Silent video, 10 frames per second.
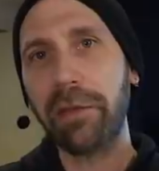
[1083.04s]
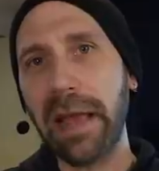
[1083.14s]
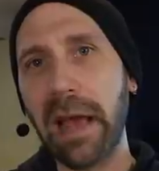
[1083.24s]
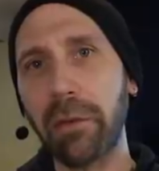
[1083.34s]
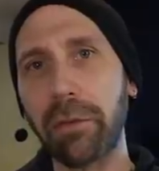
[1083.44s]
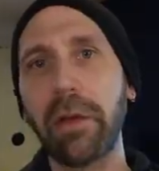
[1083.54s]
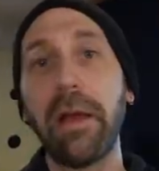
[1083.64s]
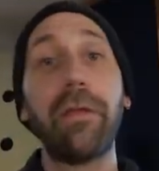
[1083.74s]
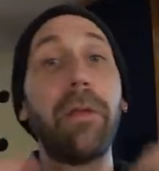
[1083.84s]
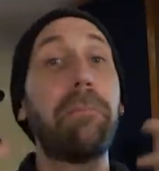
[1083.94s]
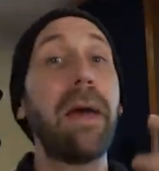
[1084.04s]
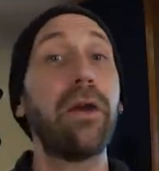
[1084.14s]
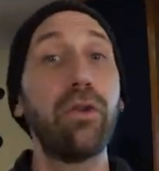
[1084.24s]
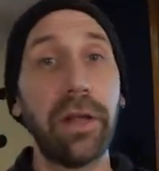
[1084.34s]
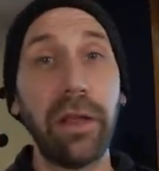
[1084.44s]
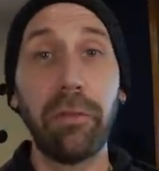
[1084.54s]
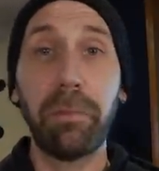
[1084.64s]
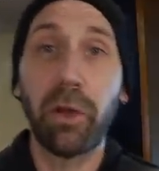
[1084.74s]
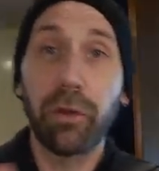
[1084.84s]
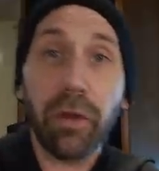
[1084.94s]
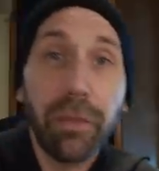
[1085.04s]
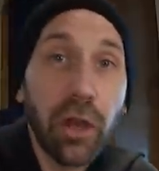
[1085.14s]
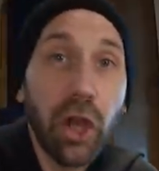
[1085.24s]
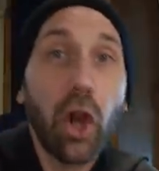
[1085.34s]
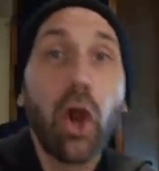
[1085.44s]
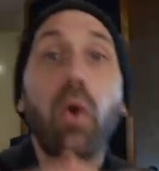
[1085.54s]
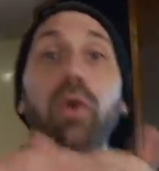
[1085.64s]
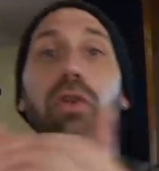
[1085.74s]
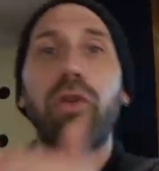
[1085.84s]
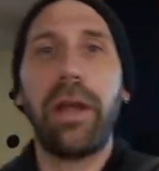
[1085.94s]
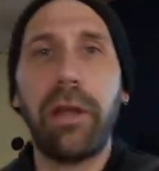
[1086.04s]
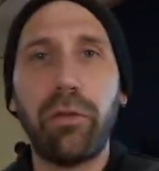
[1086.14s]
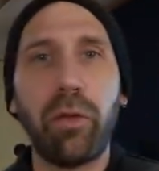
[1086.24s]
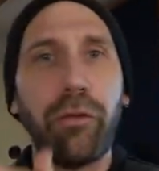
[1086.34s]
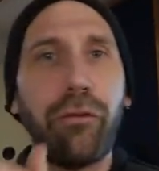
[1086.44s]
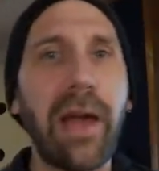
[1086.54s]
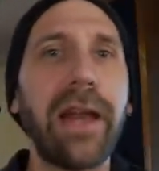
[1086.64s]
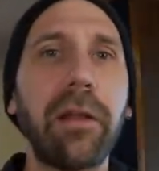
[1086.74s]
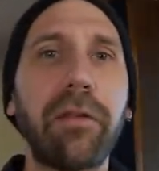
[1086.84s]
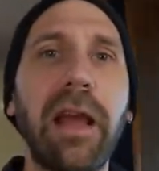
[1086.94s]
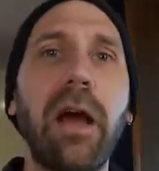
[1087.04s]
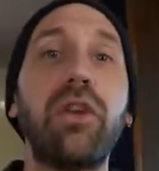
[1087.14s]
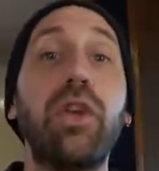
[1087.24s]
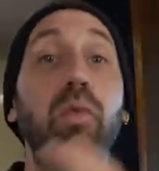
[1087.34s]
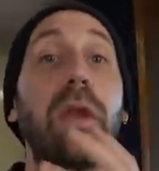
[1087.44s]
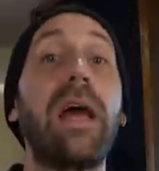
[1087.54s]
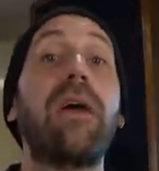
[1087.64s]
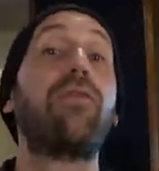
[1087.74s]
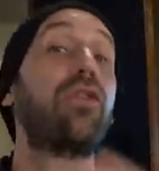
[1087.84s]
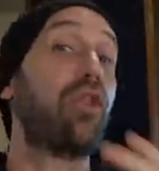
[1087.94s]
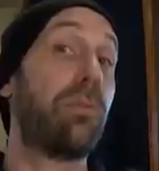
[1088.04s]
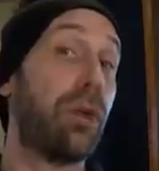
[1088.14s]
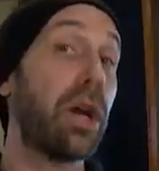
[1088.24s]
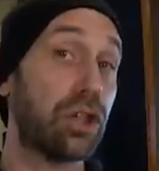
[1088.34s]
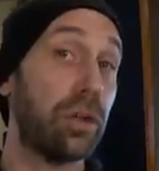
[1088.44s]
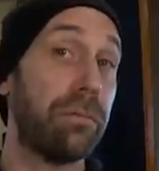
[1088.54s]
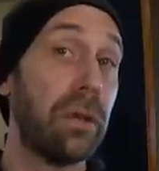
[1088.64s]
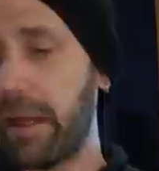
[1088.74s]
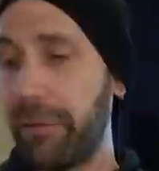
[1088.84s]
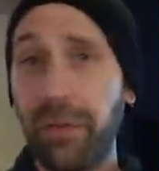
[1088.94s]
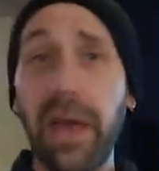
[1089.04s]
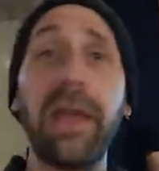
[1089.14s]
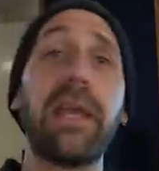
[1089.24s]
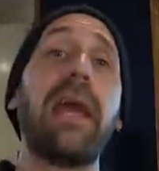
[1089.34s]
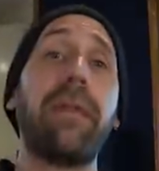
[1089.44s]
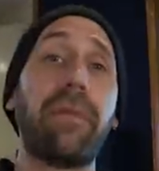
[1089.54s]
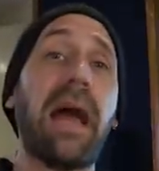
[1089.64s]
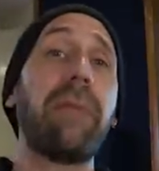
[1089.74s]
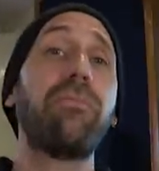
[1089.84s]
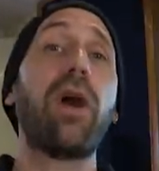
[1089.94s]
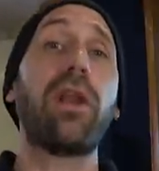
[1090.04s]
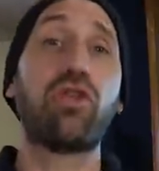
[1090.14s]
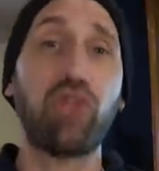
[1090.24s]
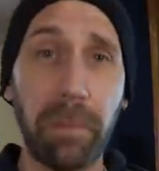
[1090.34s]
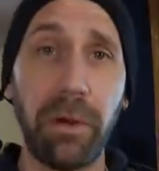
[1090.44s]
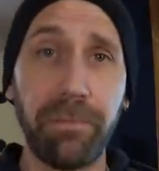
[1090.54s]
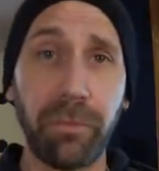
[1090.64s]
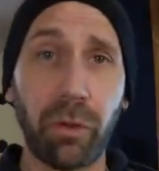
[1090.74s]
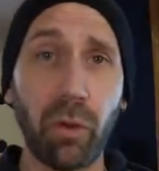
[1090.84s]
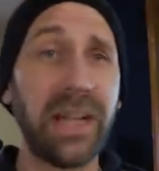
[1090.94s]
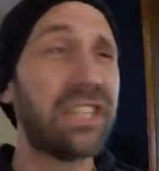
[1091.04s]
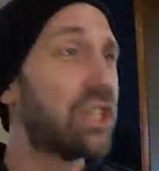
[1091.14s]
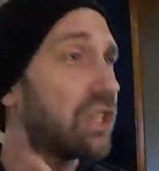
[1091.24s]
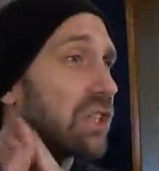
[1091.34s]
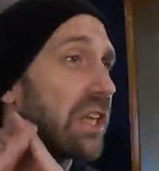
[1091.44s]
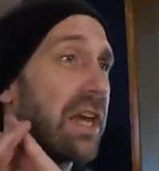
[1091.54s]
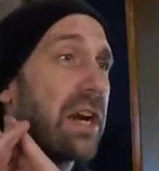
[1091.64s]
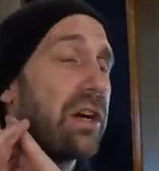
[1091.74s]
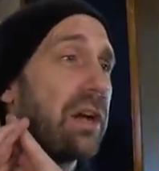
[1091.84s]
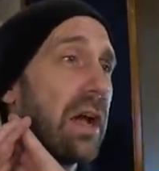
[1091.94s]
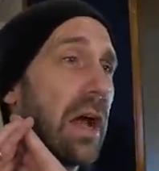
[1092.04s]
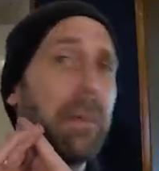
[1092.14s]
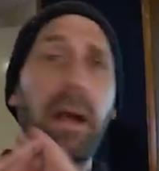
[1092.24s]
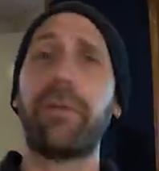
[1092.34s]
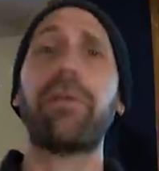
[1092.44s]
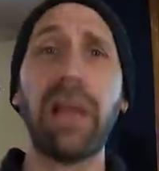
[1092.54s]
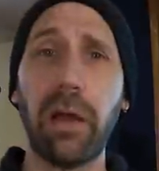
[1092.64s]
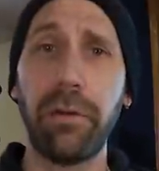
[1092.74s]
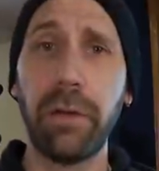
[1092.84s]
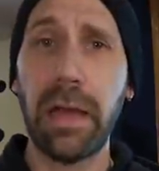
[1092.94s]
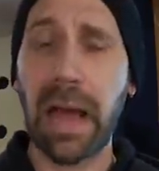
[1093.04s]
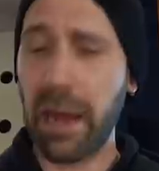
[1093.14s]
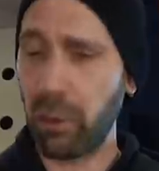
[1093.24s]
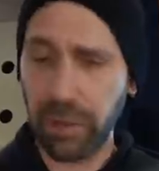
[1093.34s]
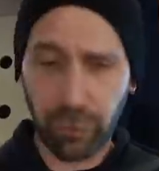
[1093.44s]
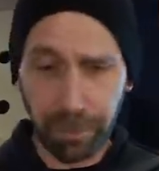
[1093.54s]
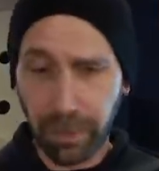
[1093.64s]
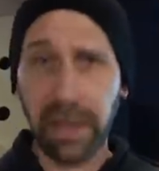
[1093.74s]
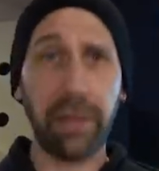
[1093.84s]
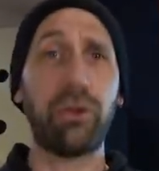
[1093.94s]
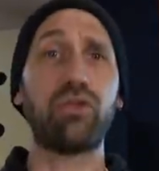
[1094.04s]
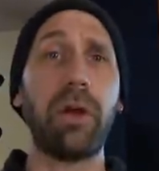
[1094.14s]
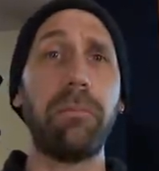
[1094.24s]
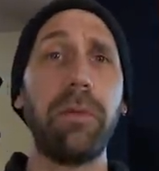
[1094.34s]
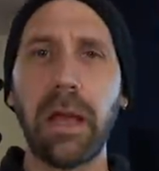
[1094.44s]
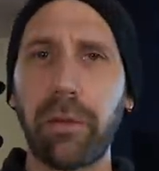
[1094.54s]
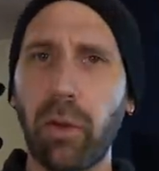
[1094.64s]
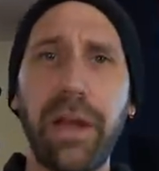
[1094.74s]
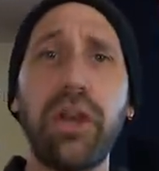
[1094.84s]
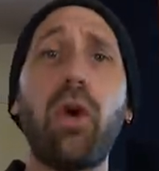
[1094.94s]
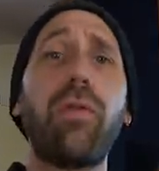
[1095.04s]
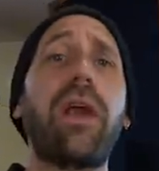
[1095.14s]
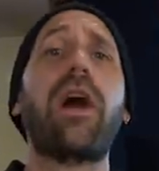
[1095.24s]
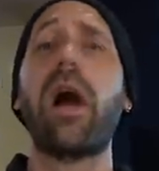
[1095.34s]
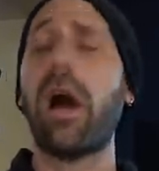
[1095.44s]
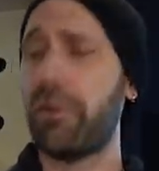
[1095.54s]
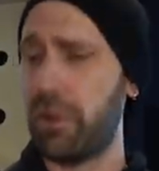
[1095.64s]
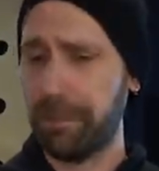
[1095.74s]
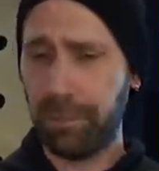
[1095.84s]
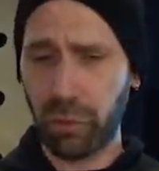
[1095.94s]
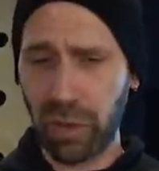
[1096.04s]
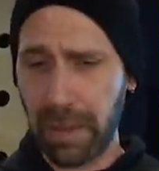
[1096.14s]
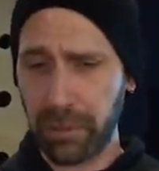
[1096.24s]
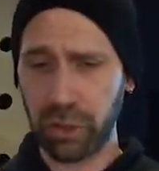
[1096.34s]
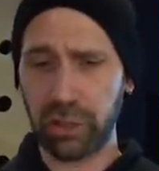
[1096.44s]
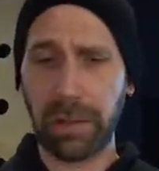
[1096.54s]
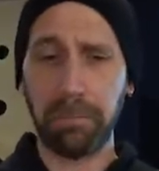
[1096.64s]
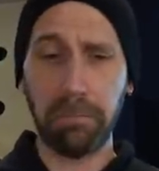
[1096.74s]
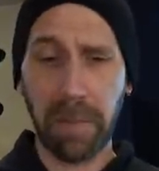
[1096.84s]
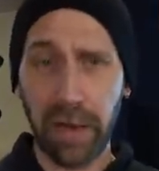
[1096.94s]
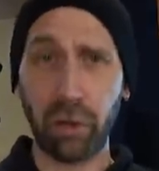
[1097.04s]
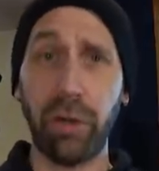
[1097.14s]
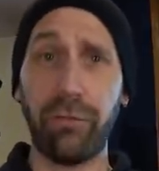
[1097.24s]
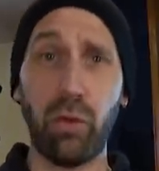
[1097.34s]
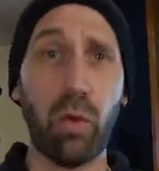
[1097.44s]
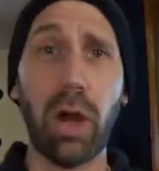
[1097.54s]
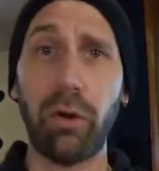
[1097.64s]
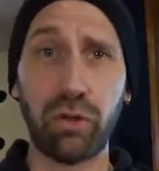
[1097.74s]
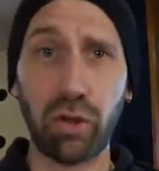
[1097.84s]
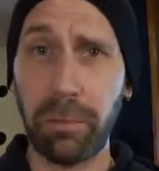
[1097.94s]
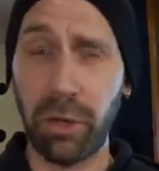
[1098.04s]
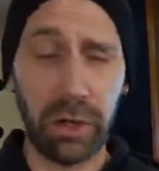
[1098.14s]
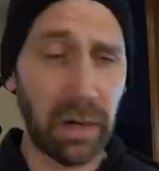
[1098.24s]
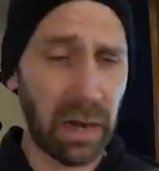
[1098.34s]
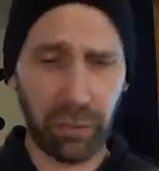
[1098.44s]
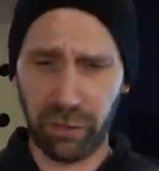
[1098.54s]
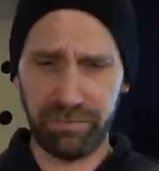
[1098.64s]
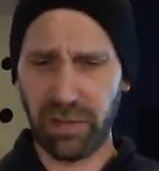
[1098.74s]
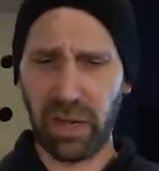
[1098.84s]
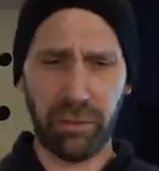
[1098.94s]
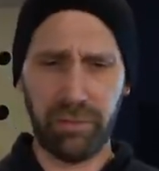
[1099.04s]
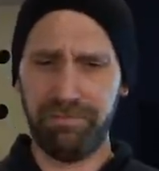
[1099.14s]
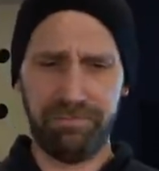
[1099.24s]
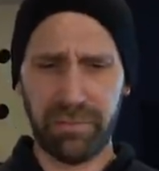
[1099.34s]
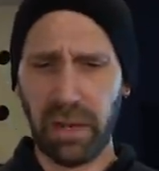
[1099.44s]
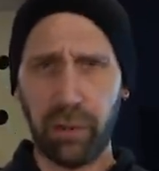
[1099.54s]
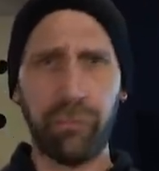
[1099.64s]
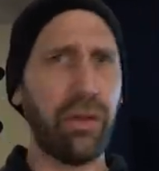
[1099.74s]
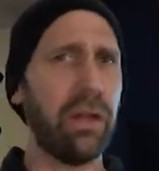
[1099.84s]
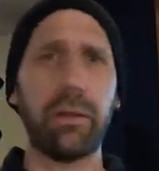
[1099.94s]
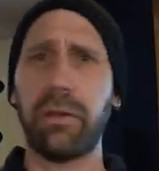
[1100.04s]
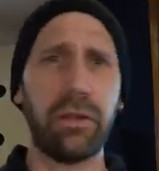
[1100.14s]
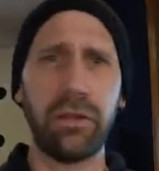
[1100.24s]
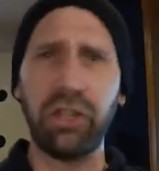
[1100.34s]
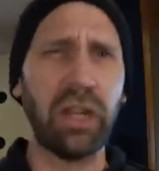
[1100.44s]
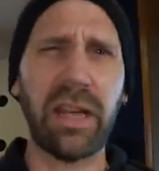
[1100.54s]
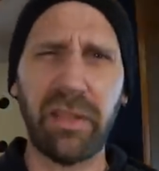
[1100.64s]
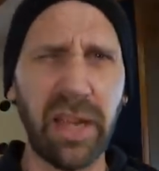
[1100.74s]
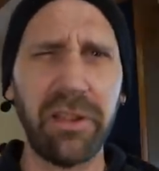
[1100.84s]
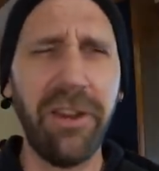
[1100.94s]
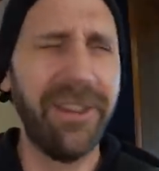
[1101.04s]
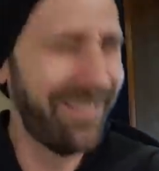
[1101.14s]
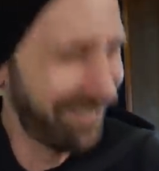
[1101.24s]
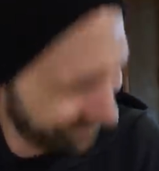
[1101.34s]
sounds, the better it is, because the closer it is to the final sound you will have on your production. Then again, I'm not a drummer, so I just care about the sound. I don't have to play the drum. So I know there are other parameters that matter if you are a drummer, how it feels and shit like that, you know?